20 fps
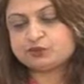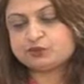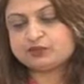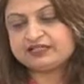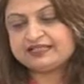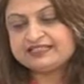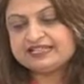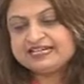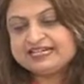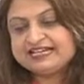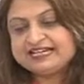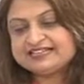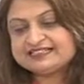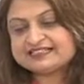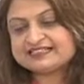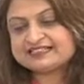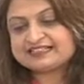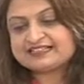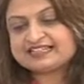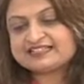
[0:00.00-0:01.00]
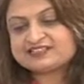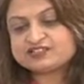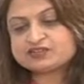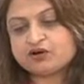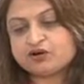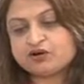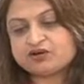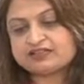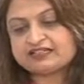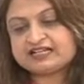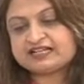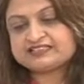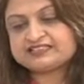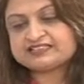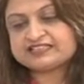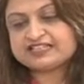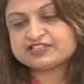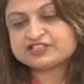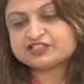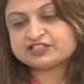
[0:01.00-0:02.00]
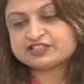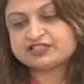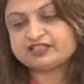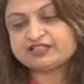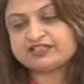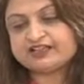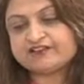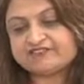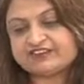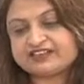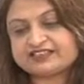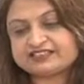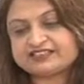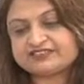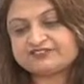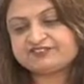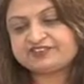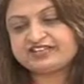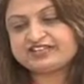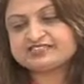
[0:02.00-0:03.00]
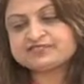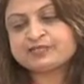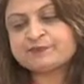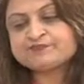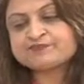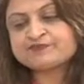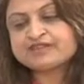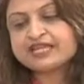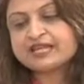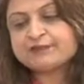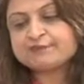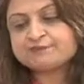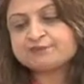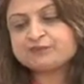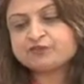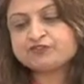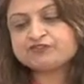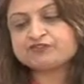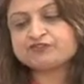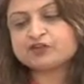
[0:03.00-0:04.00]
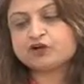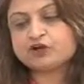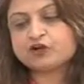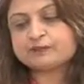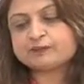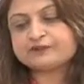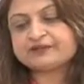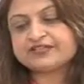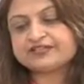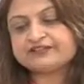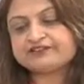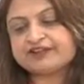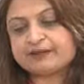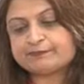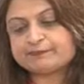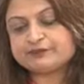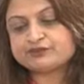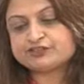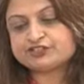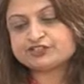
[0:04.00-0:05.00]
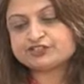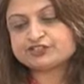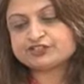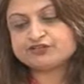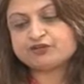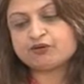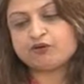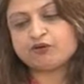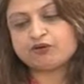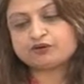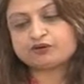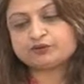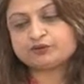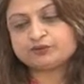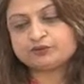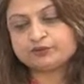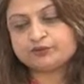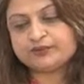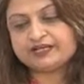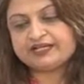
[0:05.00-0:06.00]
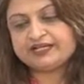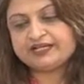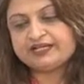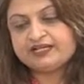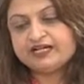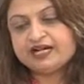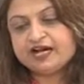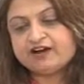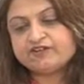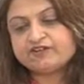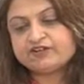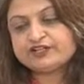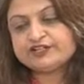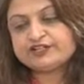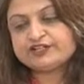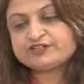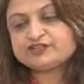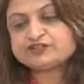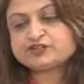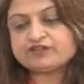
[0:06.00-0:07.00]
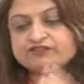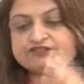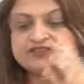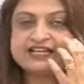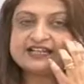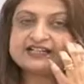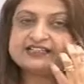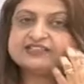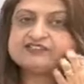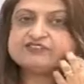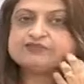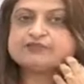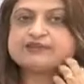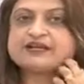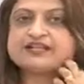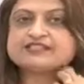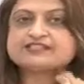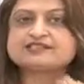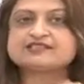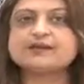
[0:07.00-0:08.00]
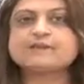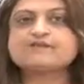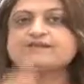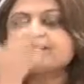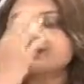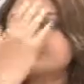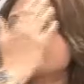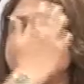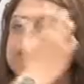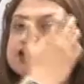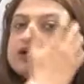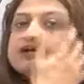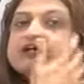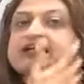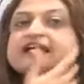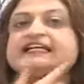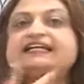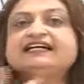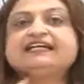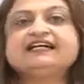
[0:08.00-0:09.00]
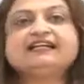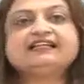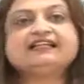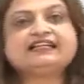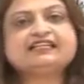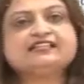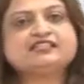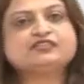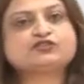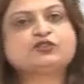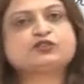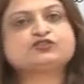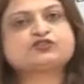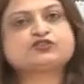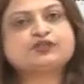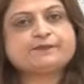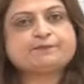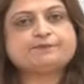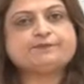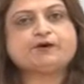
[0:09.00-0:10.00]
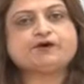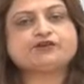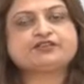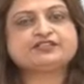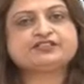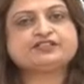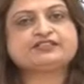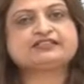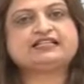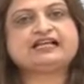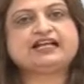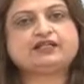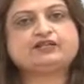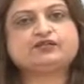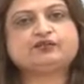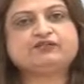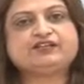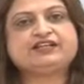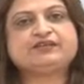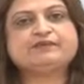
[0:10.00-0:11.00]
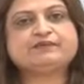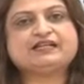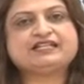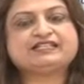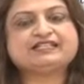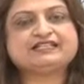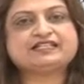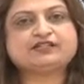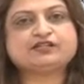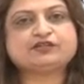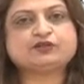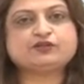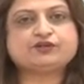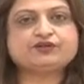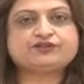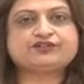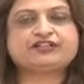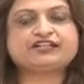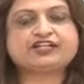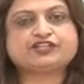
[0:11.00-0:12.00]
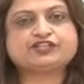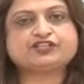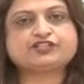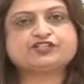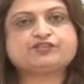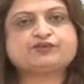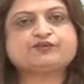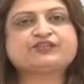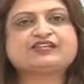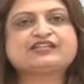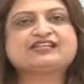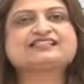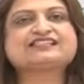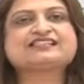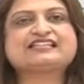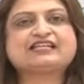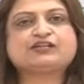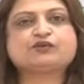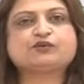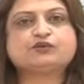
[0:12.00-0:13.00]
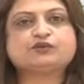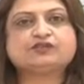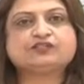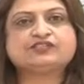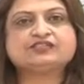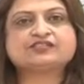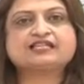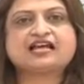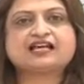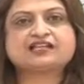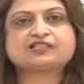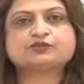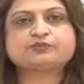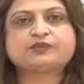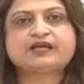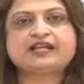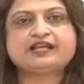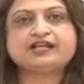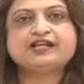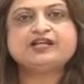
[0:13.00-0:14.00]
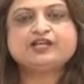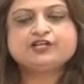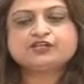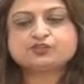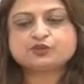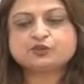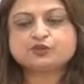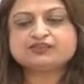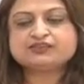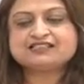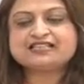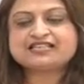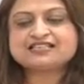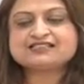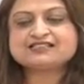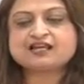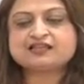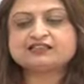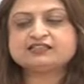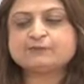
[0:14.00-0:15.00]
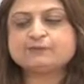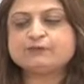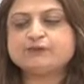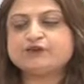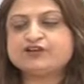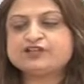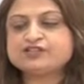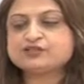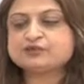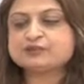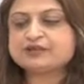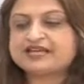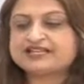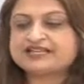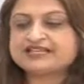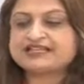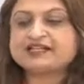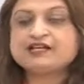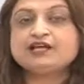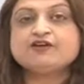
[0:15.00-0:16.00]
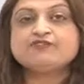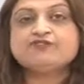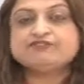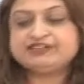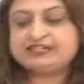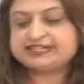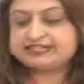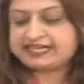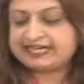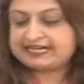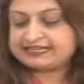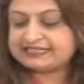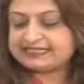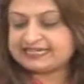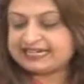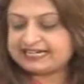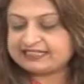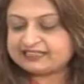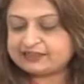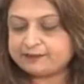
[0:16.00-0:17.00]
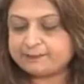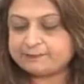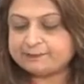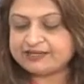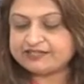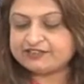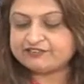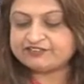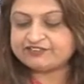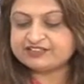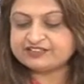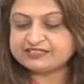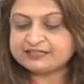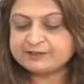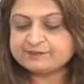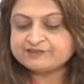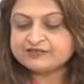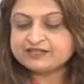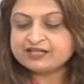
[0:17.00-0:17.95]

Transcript: goal, increased organizational effectiveness, improved corporate reputation or goodwill, avoidance of negative praise. So here it is also important that we maintain a good relationship with our stakeholders as well. So these are the points wherein we can get benefit